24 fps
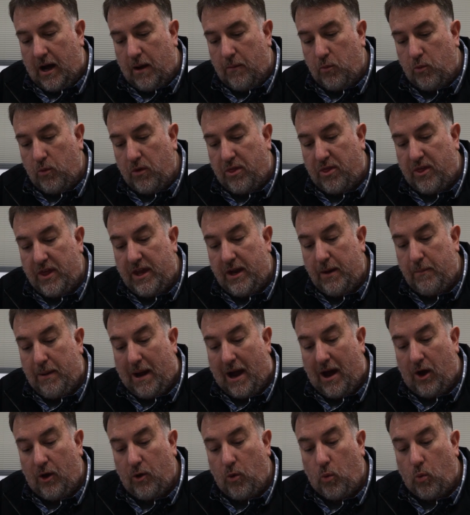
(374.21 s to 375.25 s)
within
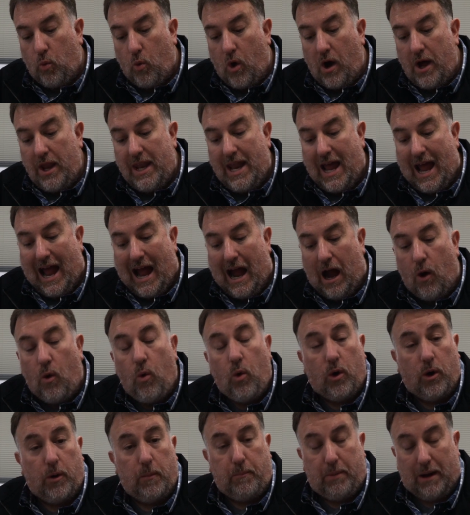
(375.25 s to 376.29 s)
about 1
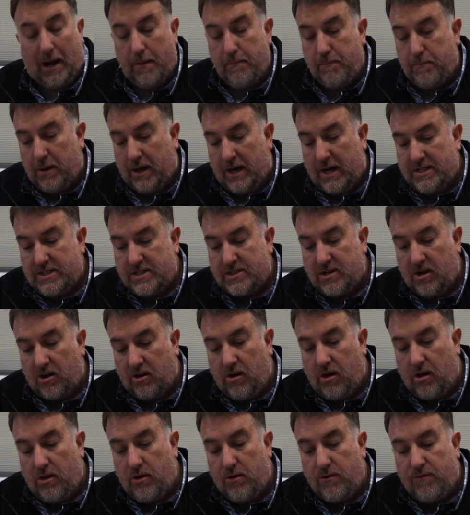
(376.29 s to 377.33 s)
hour by bus
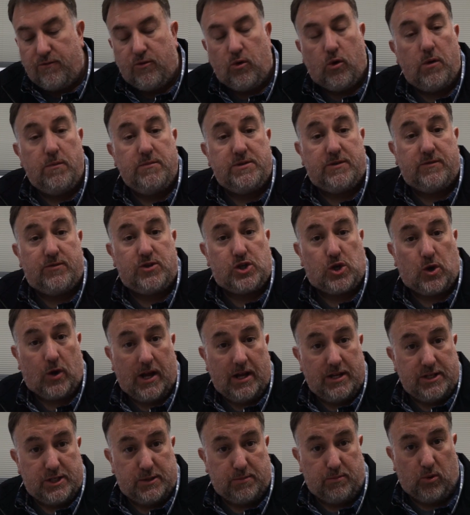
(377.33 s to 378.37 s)
or other forms of
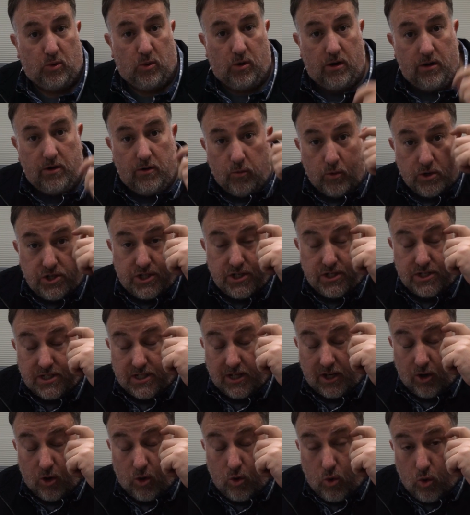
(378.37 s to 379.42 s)
transport, which is
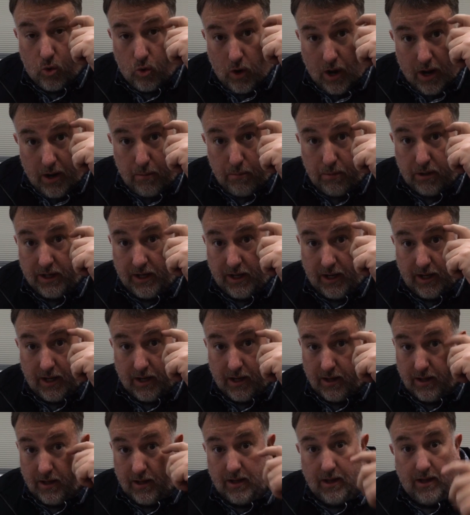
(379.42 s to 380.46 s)

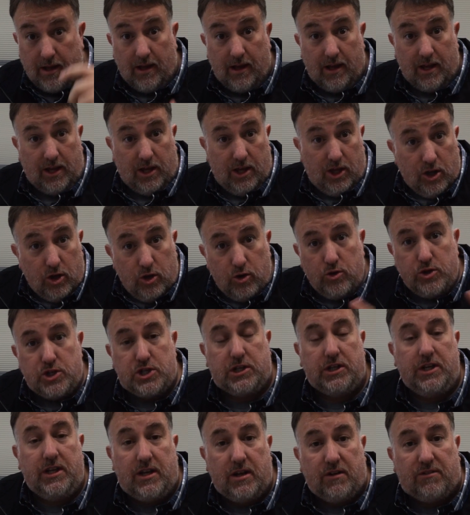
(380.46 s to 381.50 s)
incredibly,
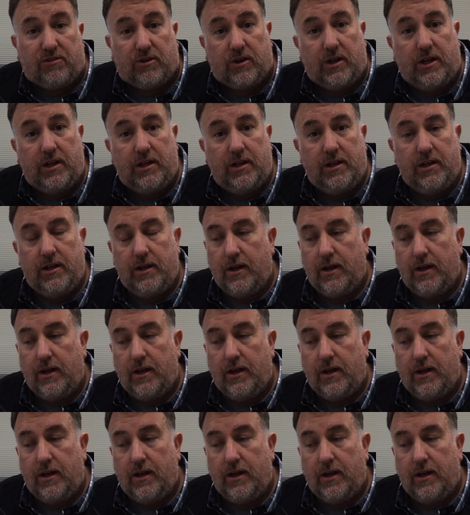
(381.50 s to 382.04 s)
hugely different.